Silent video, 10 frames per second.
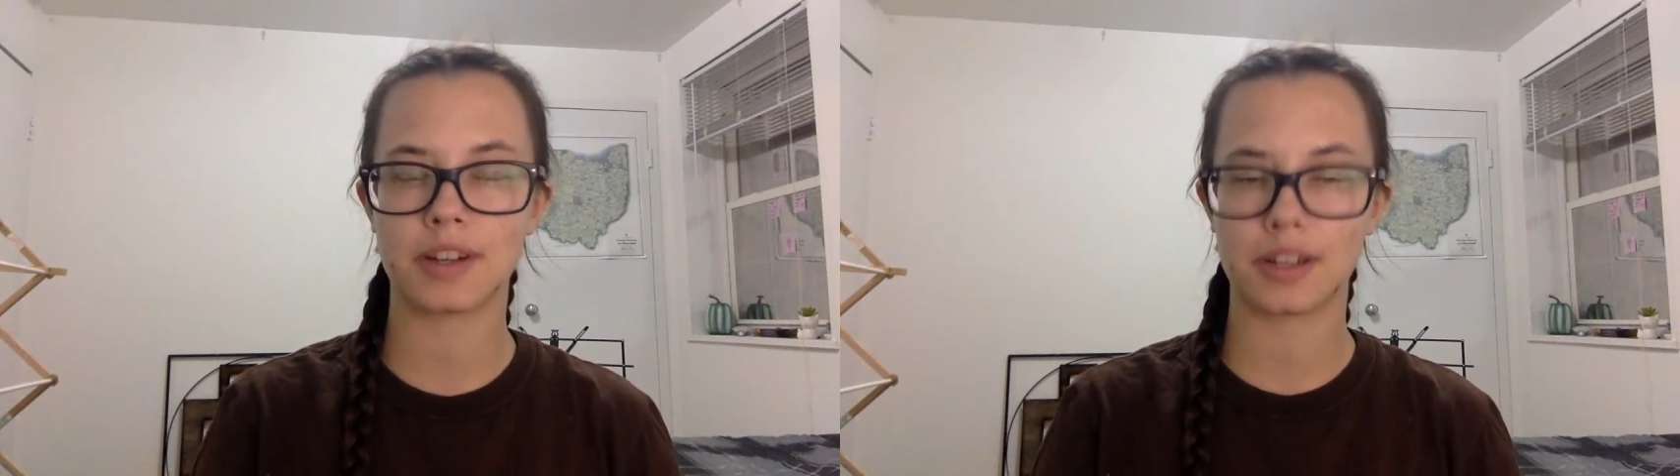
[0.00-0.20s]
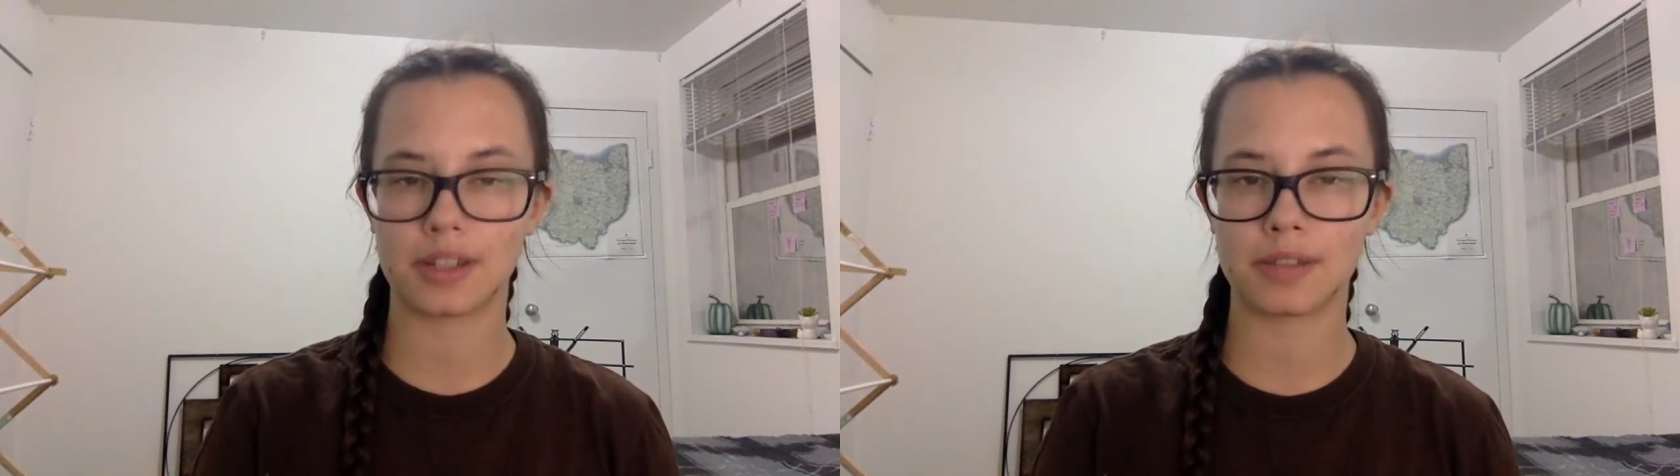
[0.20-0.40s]

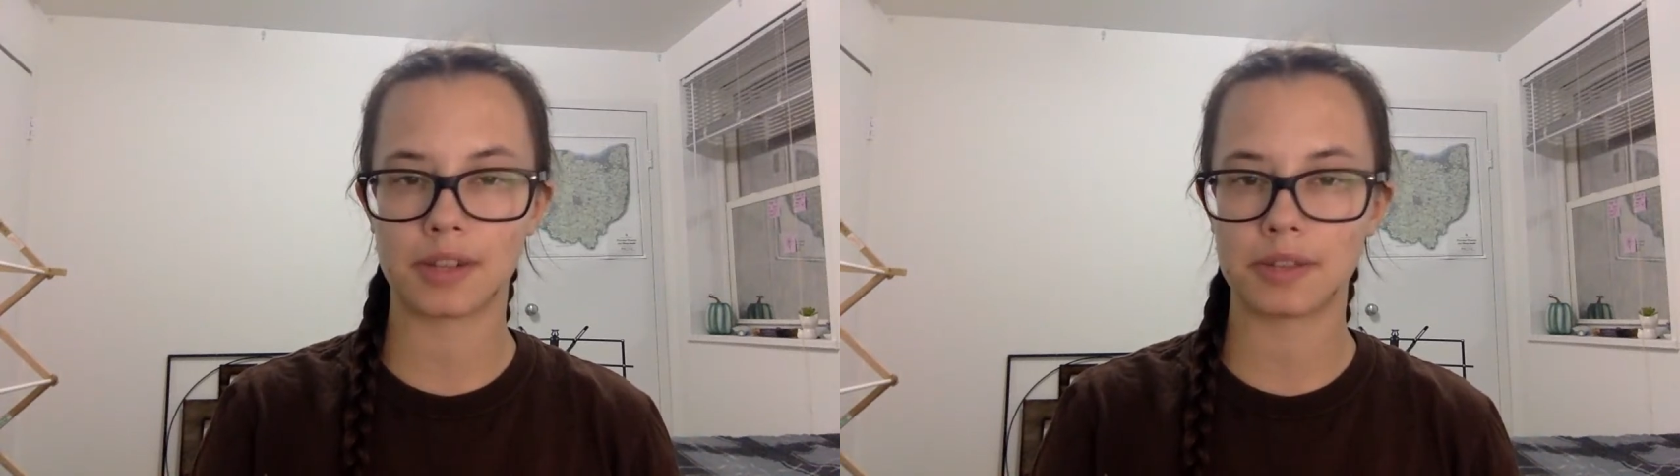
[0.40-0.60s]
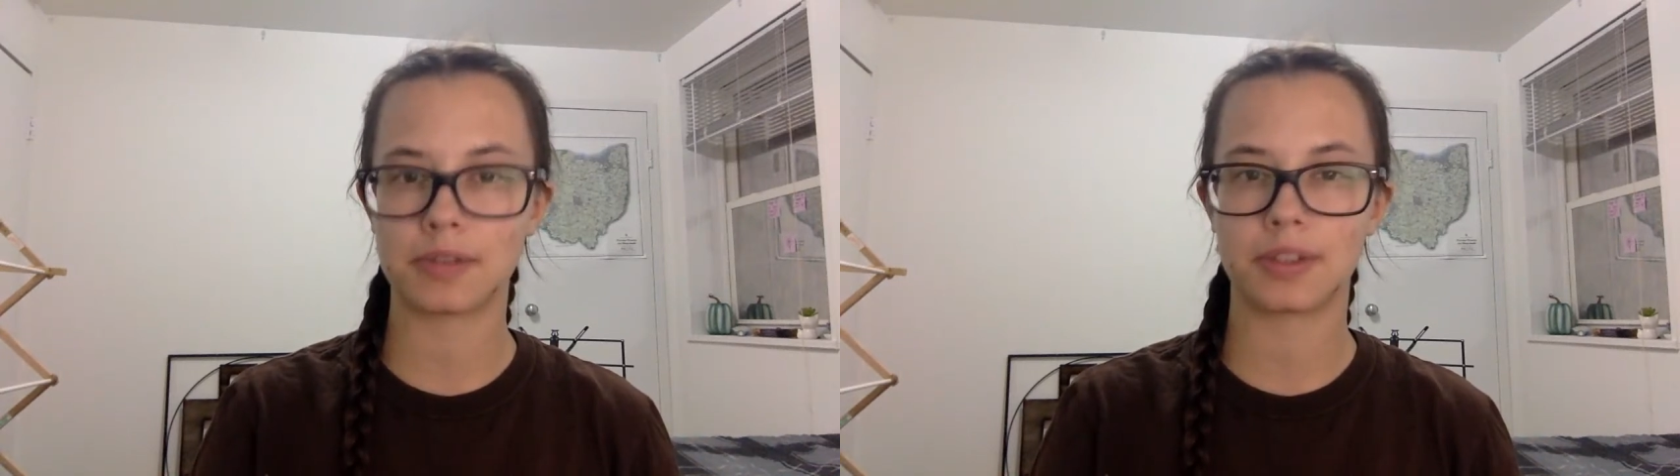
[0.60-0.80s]
all
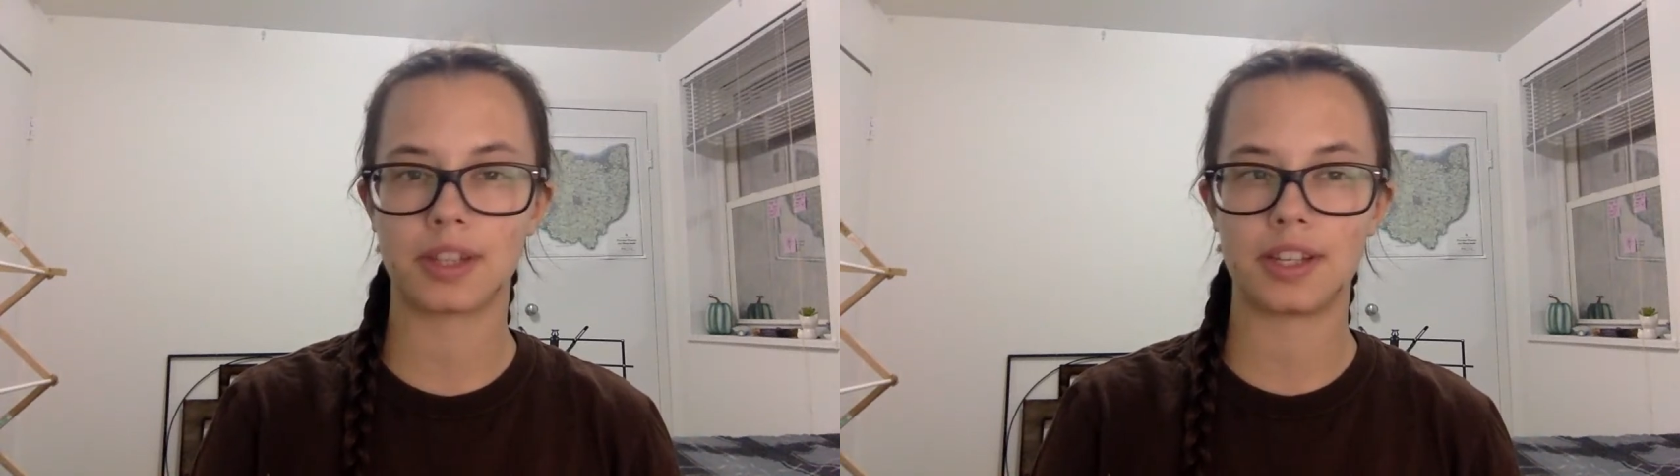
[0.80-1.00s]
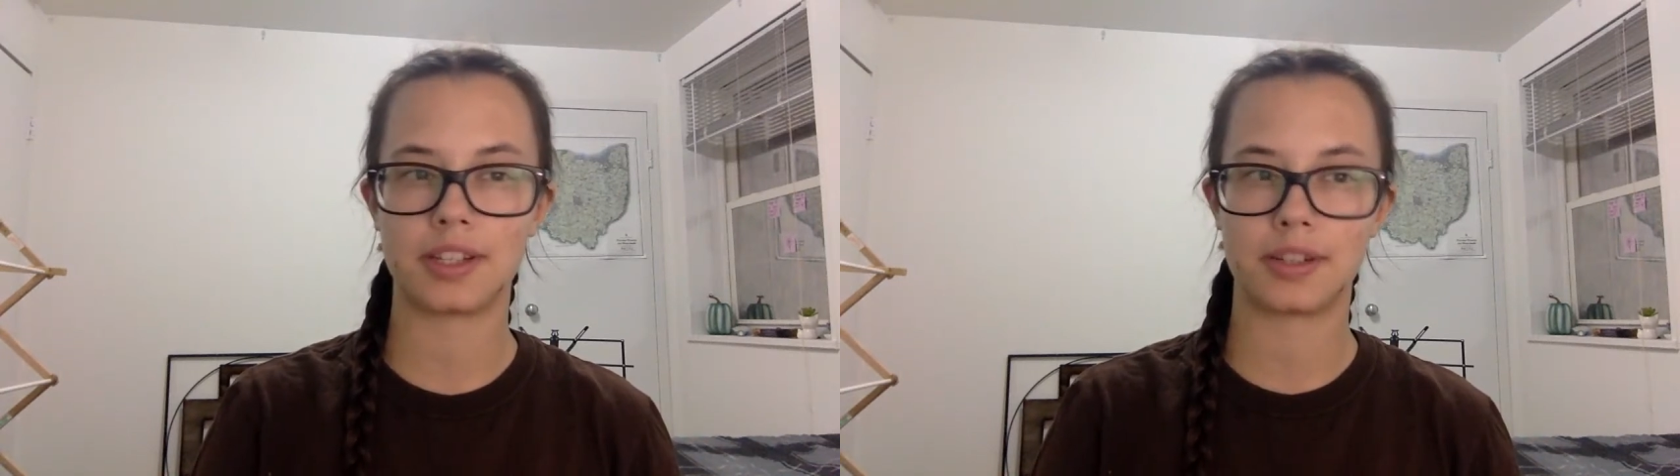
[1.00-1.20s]
throughout
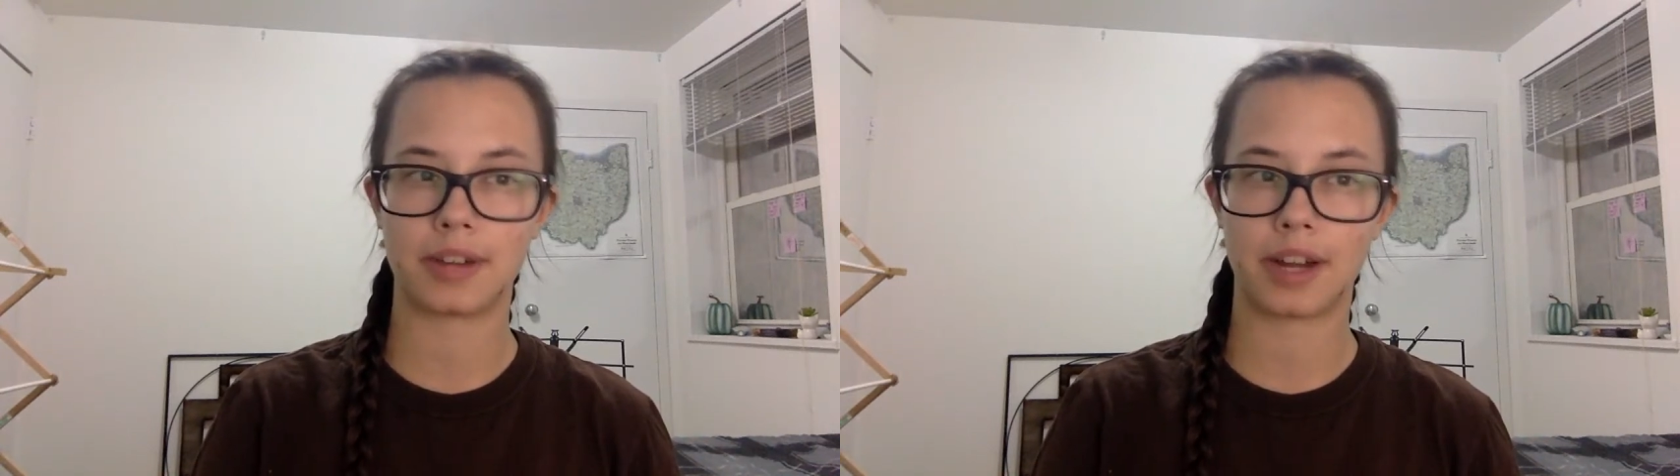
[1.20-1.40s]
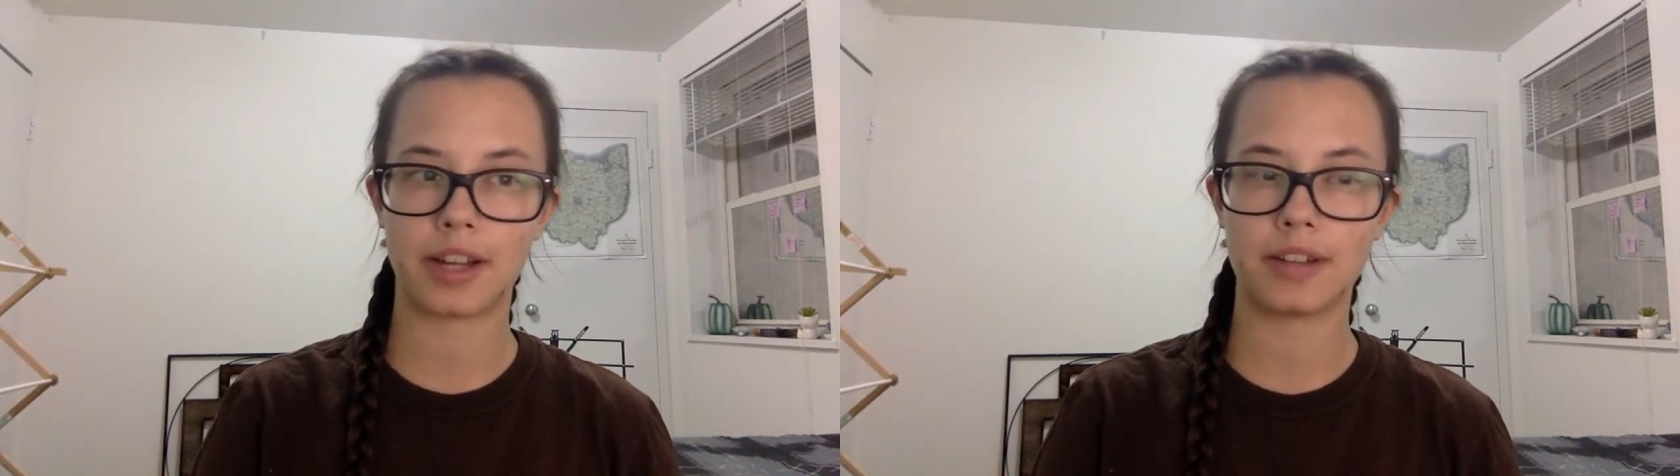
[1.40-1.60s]
Northeast
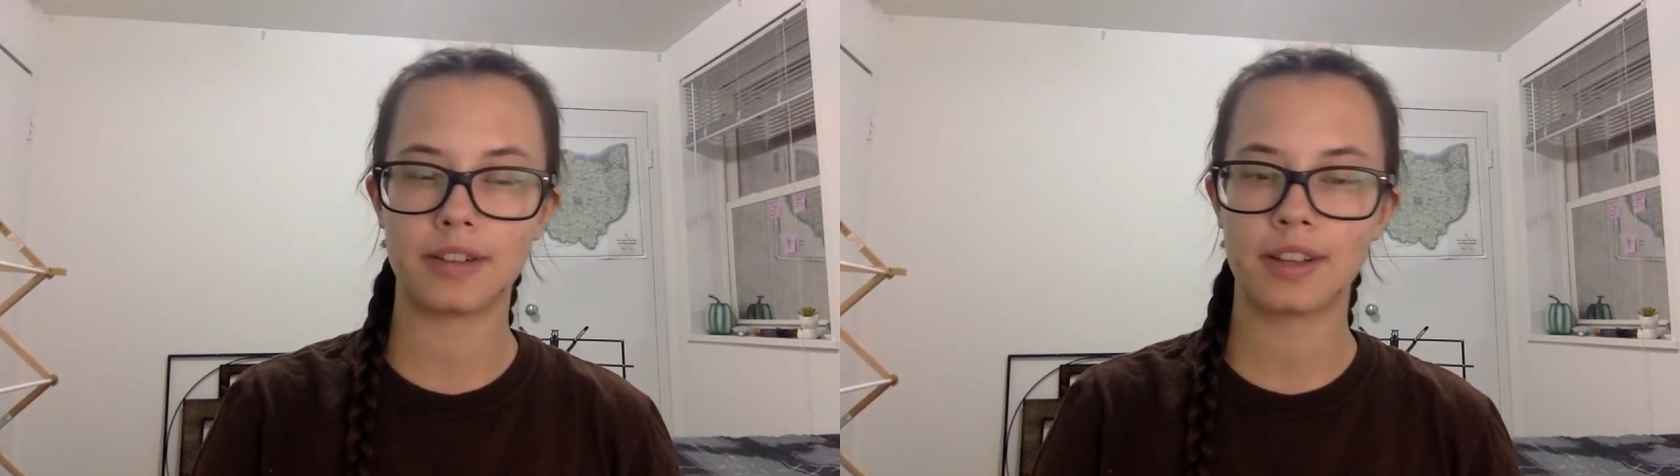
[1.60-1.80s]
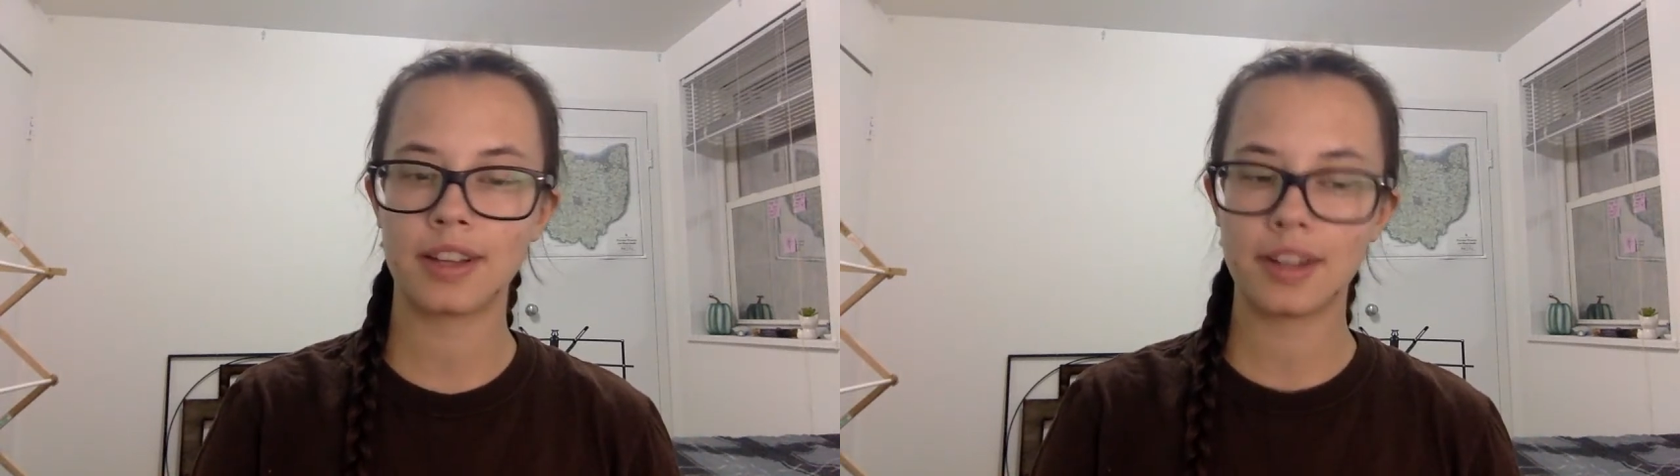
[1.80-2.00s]
Ohio.